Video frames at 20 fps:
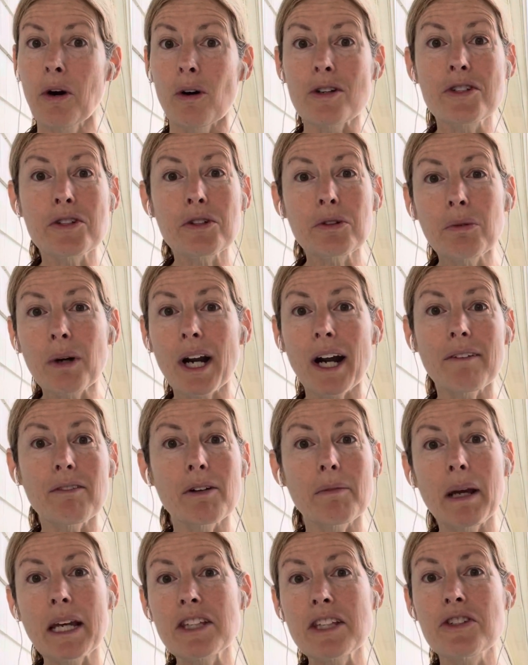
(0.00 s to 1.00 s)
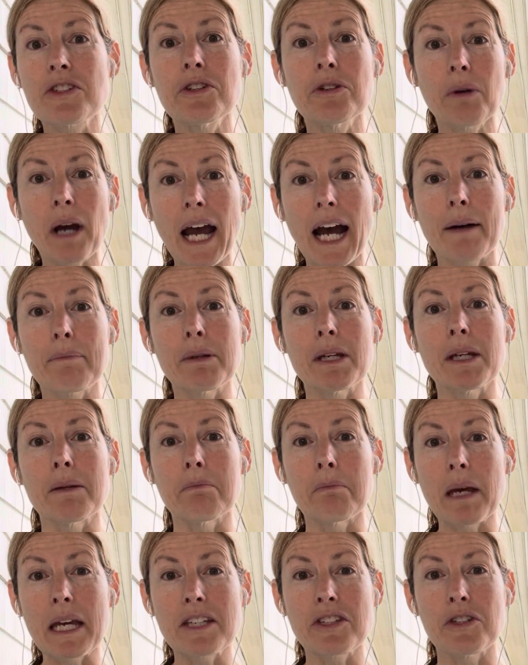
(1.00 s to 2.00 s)
do whatever makes you happy and
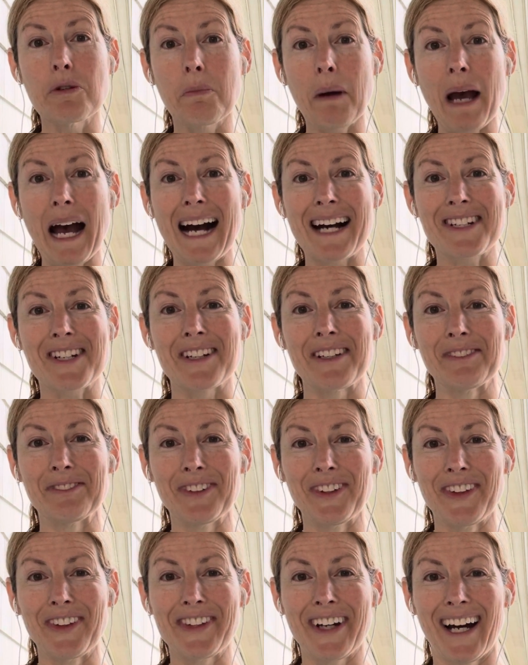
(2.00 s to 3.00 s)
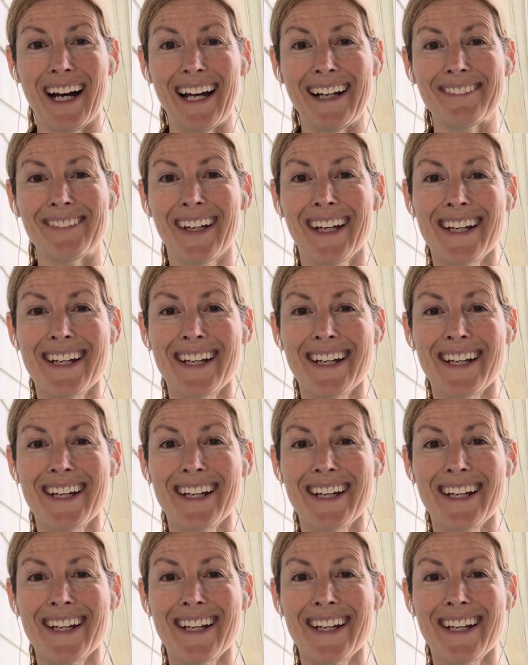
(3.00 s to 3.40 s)
makes you passionate full time.